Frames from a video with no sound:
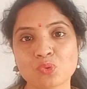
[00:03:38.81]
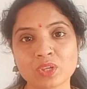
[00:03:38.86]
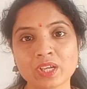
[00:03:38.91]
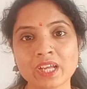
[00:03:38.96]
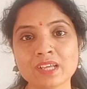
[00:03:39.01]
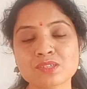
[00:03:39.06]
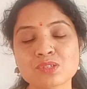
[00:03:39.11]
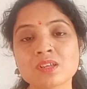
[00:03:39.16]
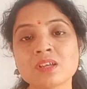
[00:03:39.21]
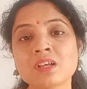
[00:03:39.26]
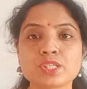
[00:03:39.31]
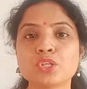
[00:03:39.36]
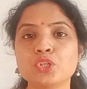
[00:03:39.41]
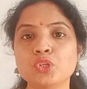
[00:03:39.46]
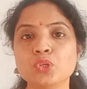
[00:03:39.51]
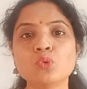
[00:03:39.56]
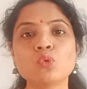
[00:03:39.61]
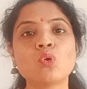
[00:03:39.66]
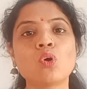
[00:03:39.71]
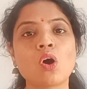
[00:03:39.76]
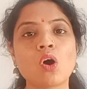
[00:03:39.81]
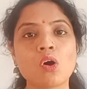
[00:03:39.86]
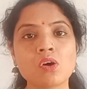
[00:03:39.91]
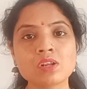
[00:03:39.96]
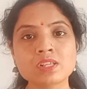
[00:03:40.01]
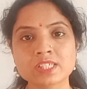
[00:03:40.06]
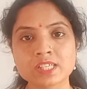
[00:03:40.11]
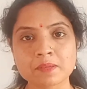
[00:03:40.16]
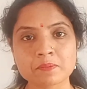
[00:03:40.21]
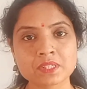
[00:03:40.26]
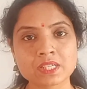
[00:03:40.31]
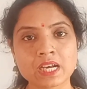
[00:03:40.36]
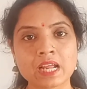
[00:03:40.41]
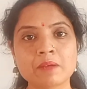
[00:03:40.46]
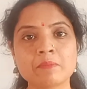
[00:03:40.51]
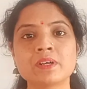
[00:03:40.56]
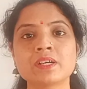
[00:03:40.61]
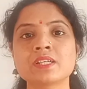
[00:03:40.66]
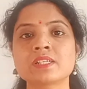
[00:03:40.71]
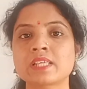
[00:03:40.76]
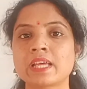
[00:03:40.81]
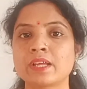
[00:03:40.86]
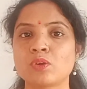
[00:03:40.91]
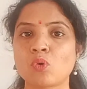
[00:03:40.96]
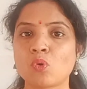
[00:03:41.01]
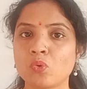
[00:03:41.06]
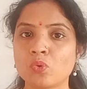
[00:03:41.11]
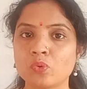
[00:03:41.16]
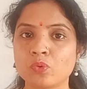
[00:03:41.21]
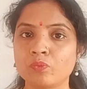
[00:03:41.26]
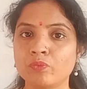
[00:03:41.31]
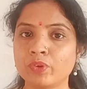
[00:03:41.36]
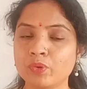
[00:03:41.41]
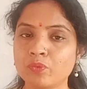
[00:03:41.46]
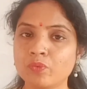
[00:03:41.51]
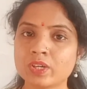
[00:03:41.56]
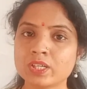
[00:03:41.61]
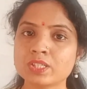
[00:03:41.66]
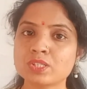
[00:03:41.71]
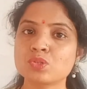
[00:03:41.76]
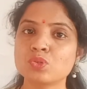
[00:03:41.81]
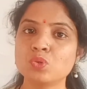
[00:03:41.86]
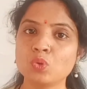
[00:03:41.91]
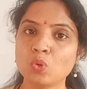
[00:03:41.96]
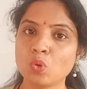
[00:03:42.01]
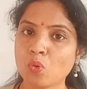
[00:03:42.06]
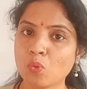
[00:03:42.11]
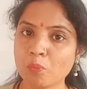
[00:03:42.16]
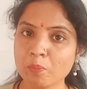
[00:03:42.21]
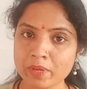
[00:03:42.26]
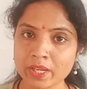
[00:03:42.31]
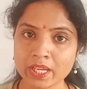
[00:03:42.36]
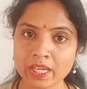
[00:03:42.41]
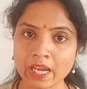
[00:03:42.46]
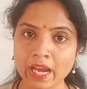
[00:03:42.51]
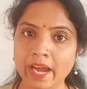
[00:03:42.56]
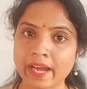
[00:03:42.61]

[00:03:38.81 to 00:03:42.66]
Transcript: Okay, you all subscribers and all viewers know me